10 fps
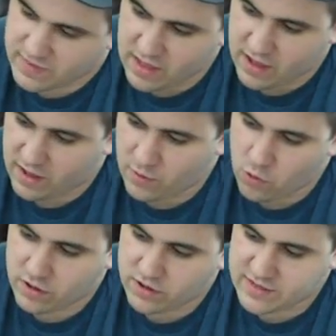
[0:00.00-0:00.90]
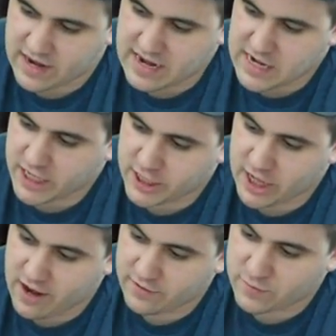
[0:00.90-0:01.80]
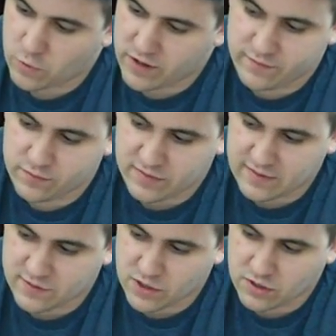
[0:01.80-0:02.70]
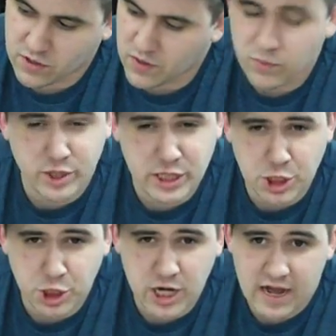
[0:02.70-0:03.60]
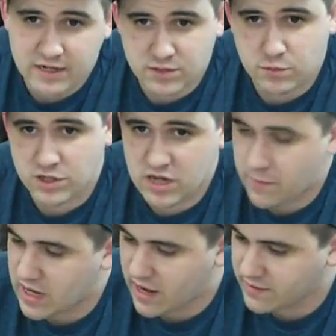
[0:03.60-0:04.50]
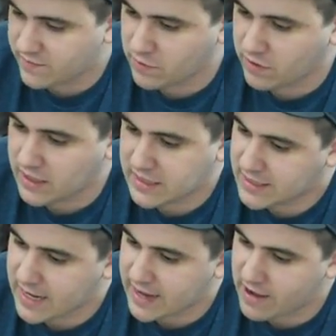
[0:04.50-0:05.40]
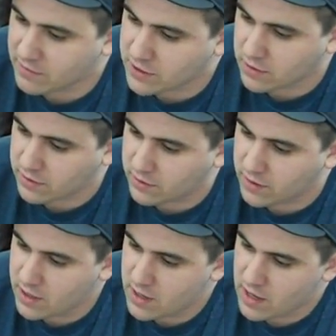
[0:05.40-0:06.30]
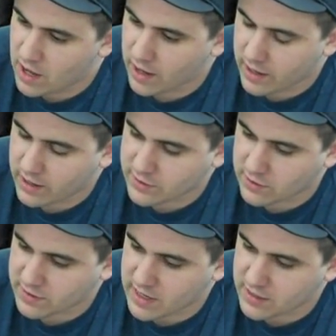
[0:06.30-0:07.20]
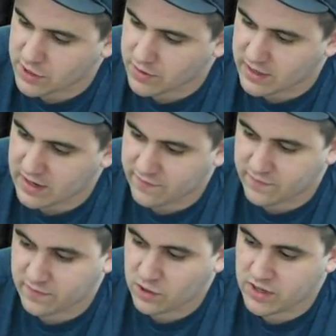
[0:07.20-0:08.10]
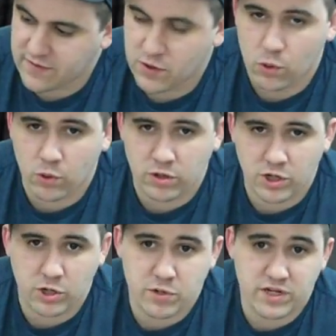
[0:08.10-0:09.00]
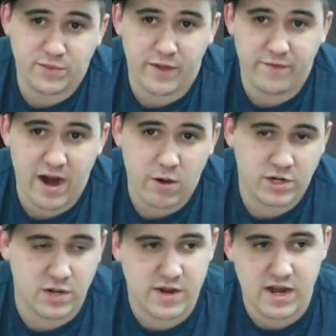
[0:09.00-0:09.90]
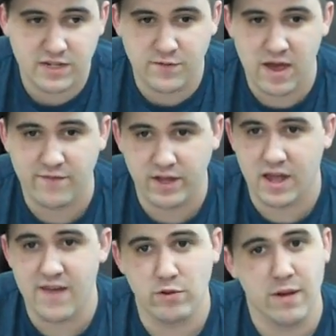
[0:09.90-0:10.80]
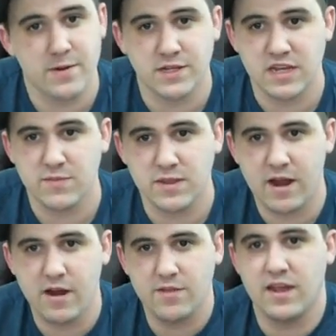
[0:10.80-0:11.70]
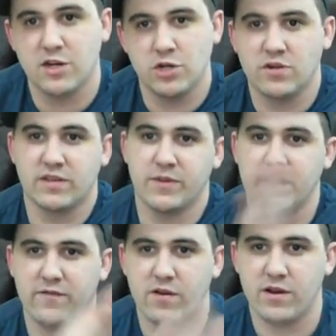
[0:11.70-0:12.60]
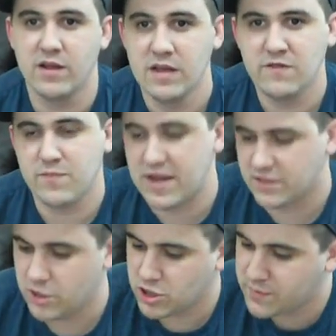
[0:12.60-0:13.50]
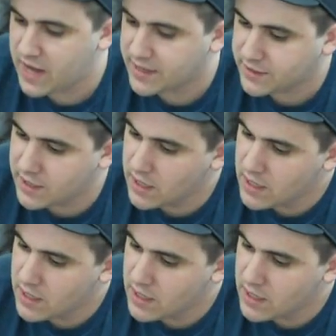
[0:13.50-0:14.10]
the orders that I didn't touch on is one of them gives your unit precision shots, which can be nice if you really need to take out certain mm -hmm. uh, certain things. You can wow. give you can give your or, your unit split fire, which could be nice if you have like a heavy weapons team in there. They can shoot something different if you pass a mm-hmm. leadership test.